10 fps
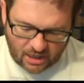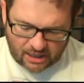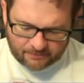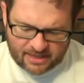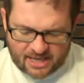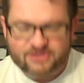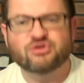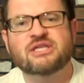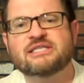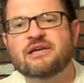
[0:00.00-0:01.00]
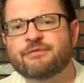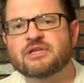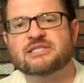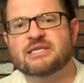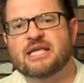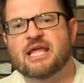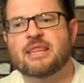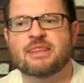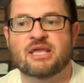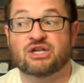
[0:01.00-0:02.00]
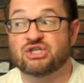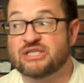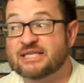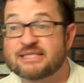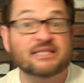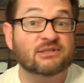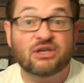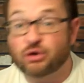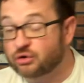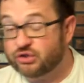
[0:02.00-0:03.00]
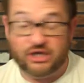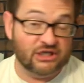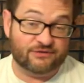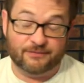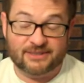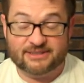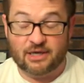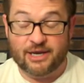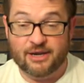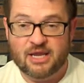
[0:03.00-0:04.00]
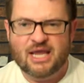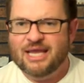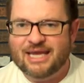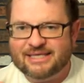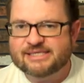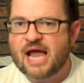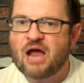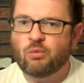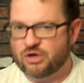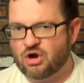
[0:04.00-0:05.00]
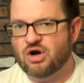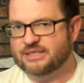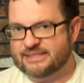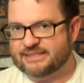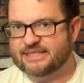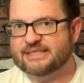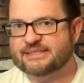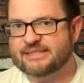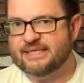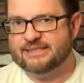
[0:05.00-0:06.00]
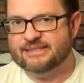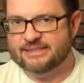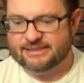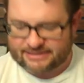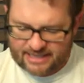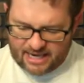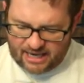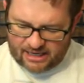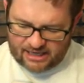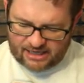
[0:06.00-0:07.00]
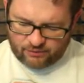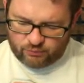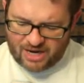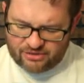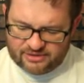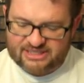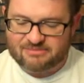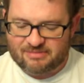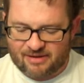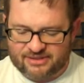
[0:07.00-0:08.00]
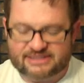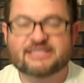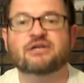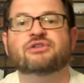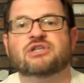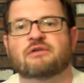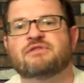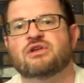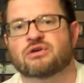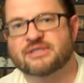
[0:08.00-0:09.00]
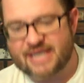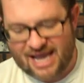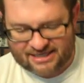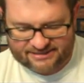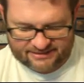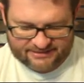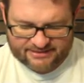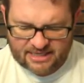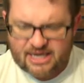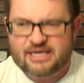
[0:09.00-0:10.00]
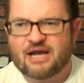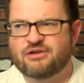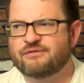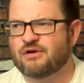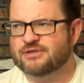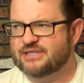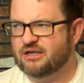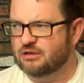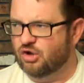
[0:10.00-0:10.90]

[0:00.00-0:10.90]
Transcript: Um, so the difference in the distance the Earth is from the Sun is not what causes the seasons. Uh, rather, it's going to be about the tilt of the Earth's axis. Now, you've all seen